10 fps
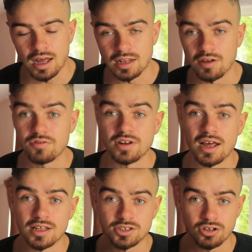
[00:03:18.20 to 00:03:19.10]
I love
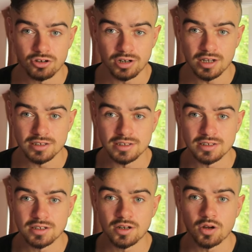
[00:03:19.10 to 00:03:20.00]
to answer your
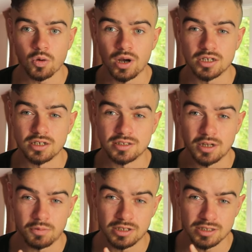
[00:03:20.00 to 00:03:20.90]
guys' questions,
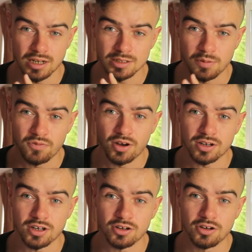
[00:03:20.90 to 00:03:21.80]
and we got some
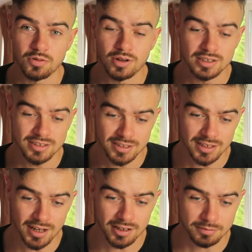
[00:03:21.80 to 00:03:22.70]
fucking good ones
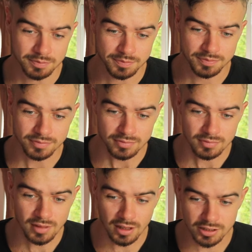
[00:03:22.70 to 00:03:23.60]
today.
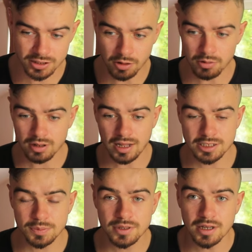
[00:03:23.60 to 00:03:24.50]
So
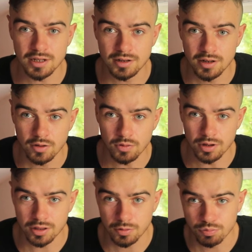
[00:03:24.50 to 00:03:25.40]
let's begin
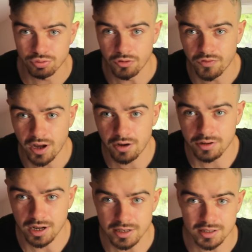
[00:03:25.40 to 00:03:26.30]
with
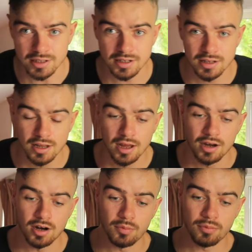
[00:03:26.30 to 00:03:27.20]
profound idea
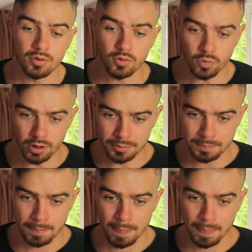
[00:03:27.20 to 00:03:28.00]
number one.